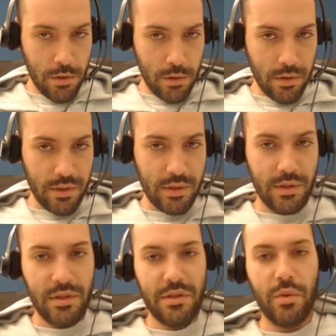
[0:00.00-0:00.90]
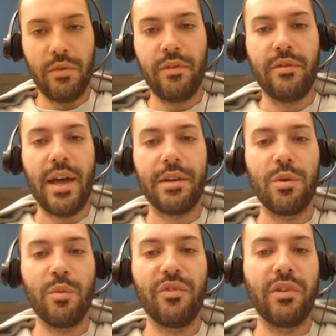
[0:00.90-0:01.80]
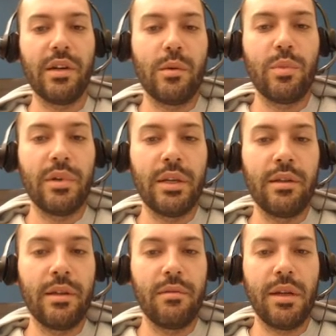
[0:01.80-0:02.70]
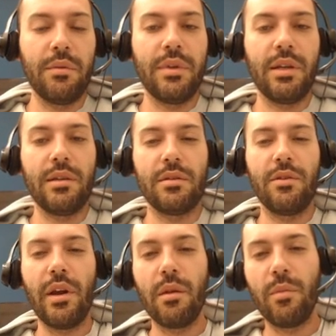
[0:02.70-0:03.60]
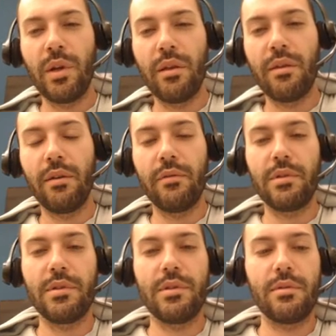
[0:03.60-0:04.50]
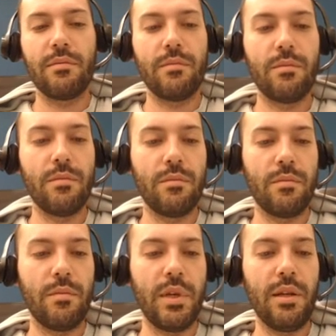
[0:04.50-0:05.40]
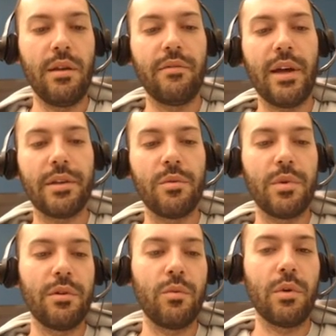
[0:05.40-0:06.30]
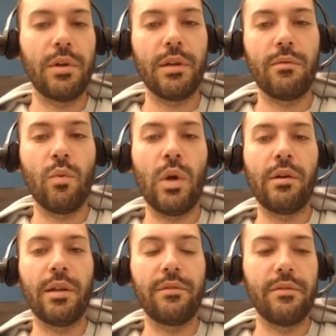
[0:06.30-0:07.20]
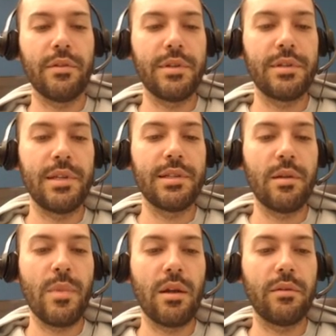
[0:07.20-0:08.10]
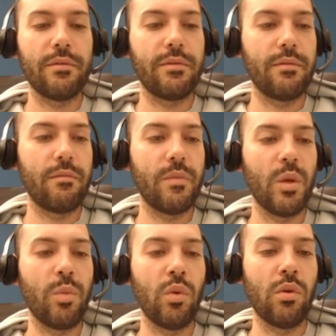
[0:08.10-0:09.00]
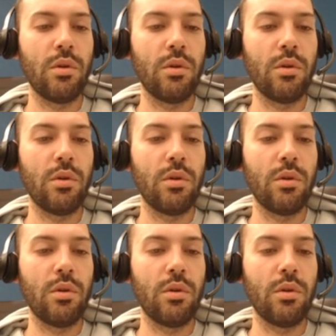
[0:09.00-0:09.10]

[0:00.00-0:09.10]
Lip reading: This is just sort of a vacuum flare play that I don't think is great, but I think versus in a vacuum could work it well enough versus a decent amount of the pool.